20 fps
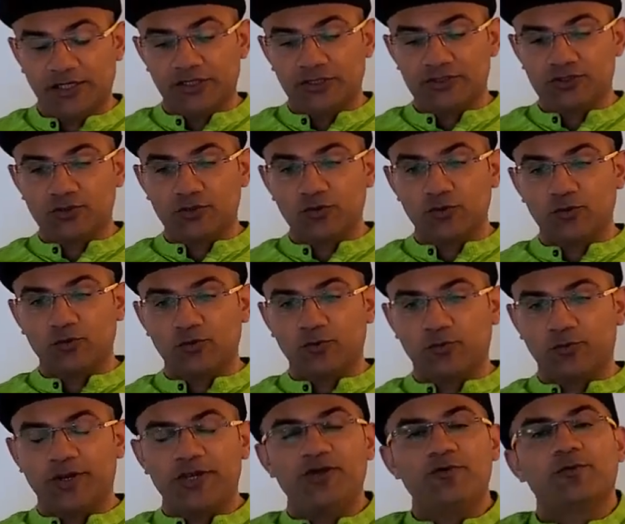So
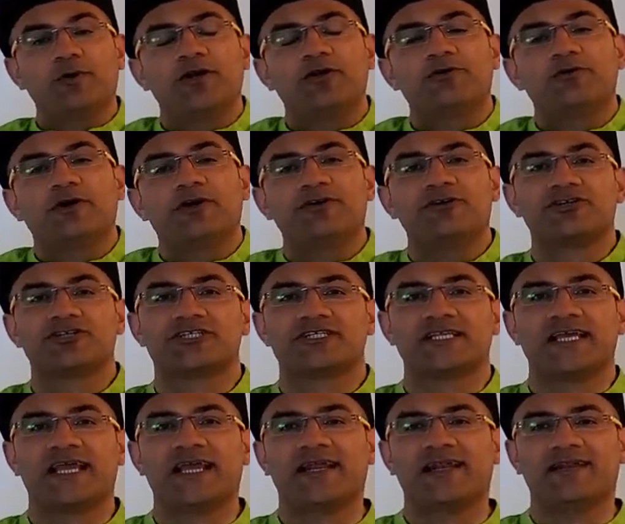when you want to
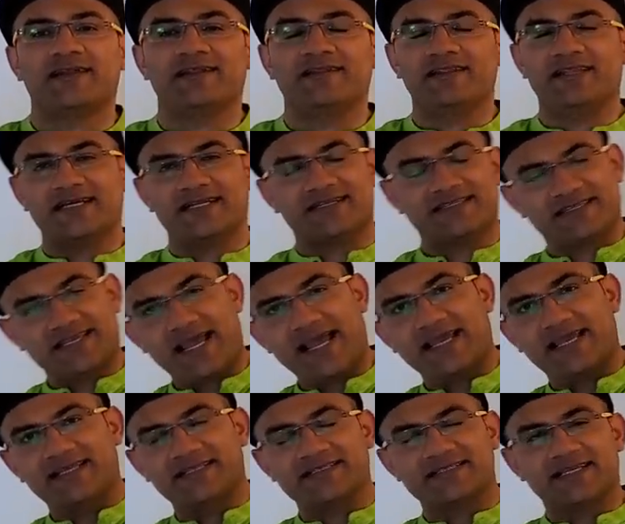understand that
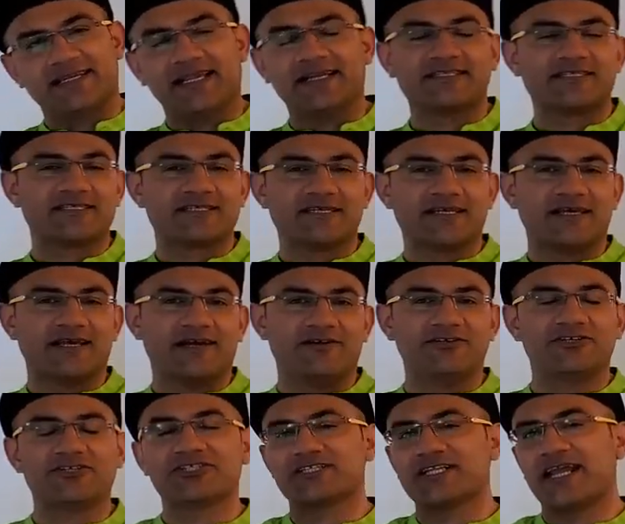science, let's
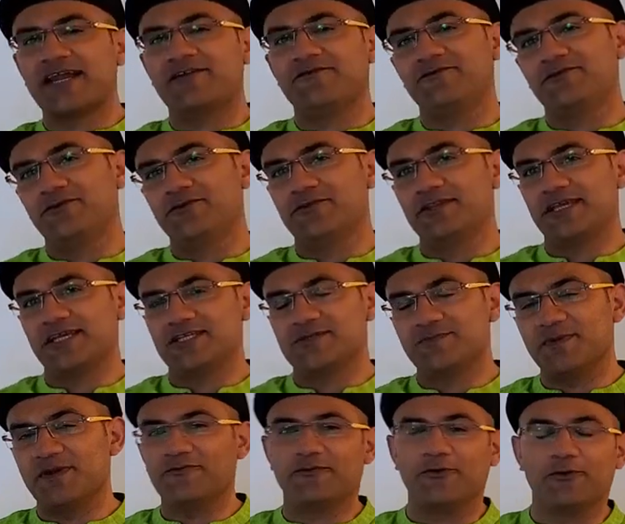understand few things
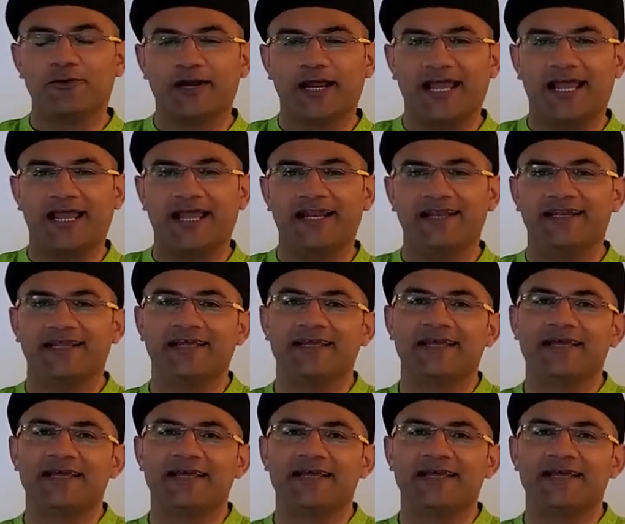beforehand.